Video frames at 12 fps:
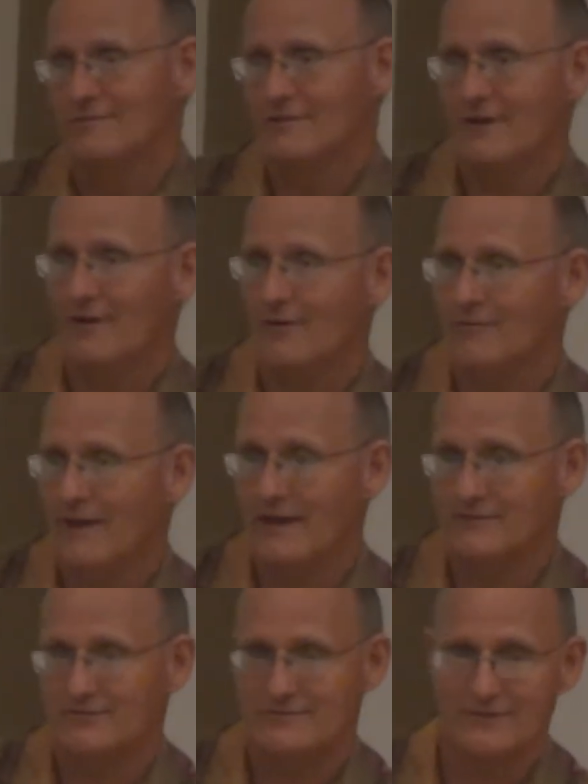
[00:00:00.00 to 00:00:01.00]

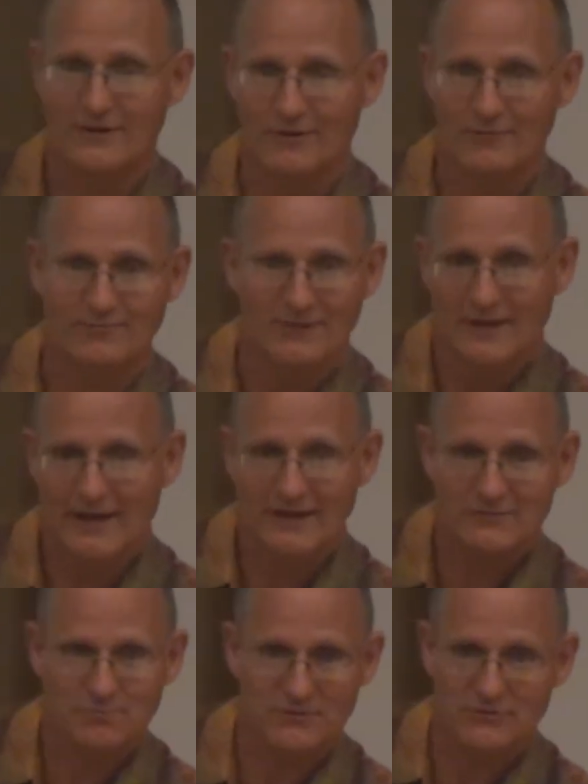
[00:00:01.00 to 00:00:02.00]
X
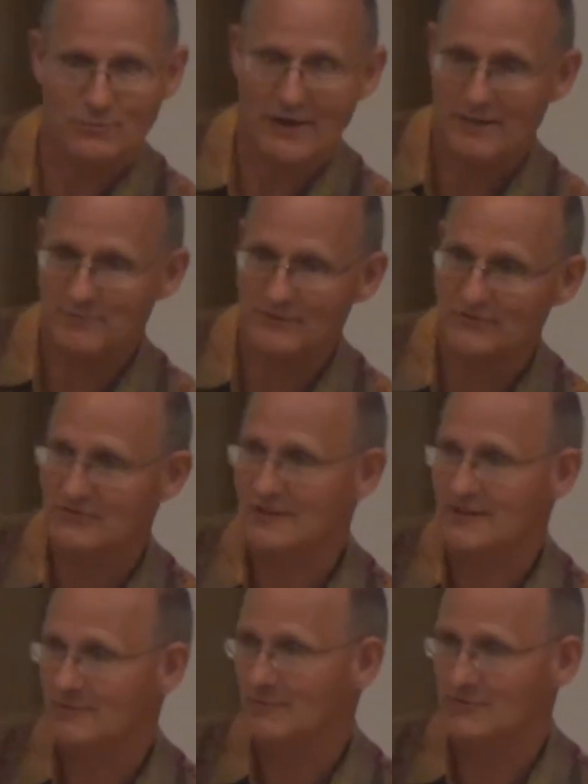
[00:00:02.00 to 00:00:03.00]
plus Y plus Z
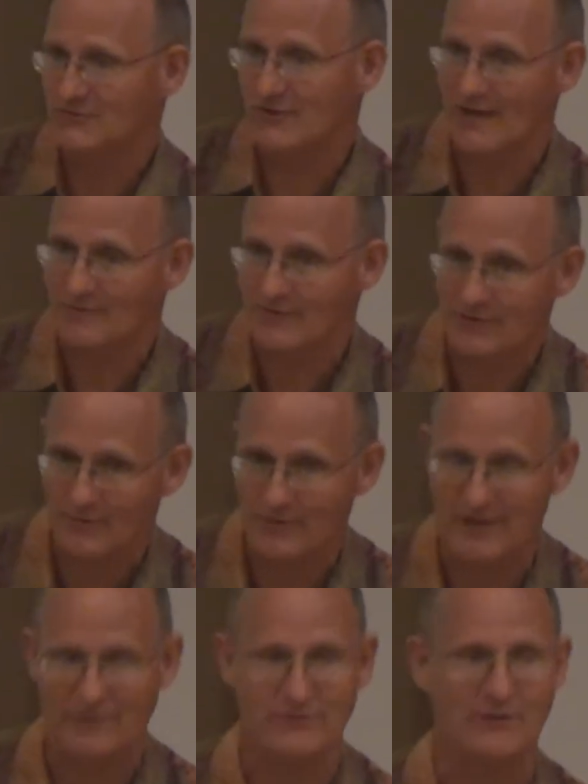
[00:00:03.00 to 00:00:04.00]
equals 7 or
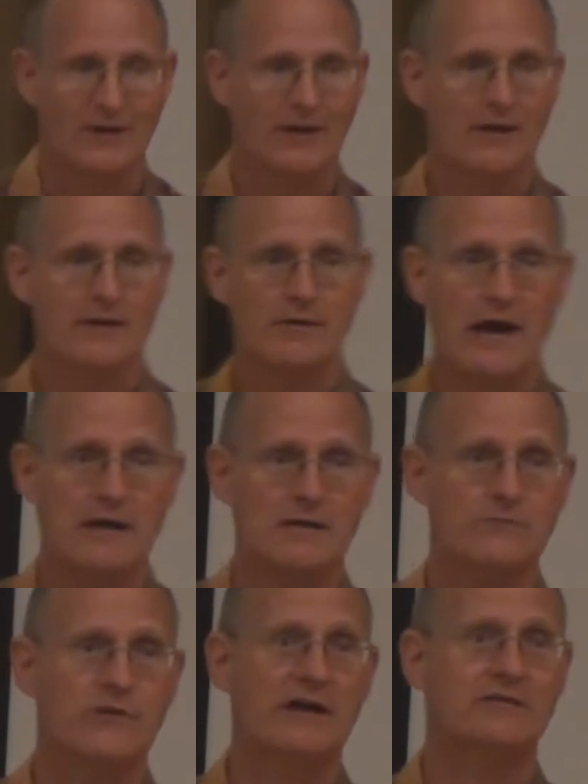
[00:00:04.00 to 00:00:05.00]
whatever, and not
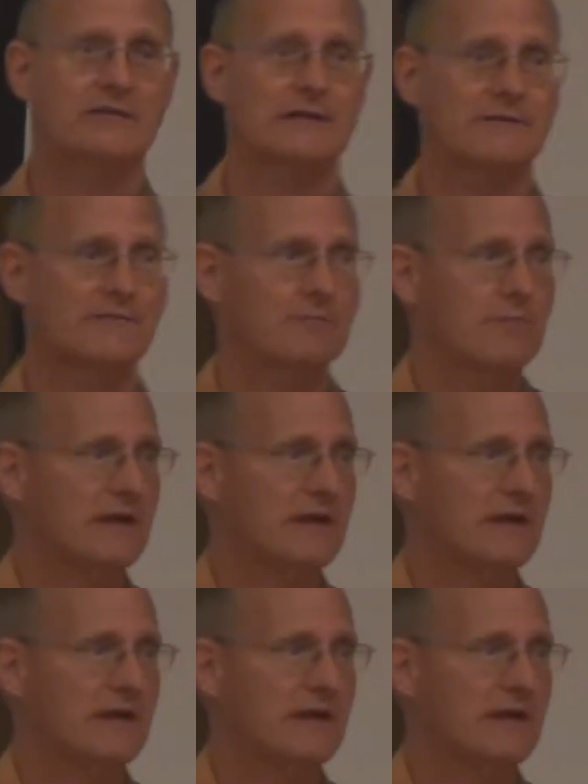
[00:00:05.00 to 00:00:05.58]
to the level of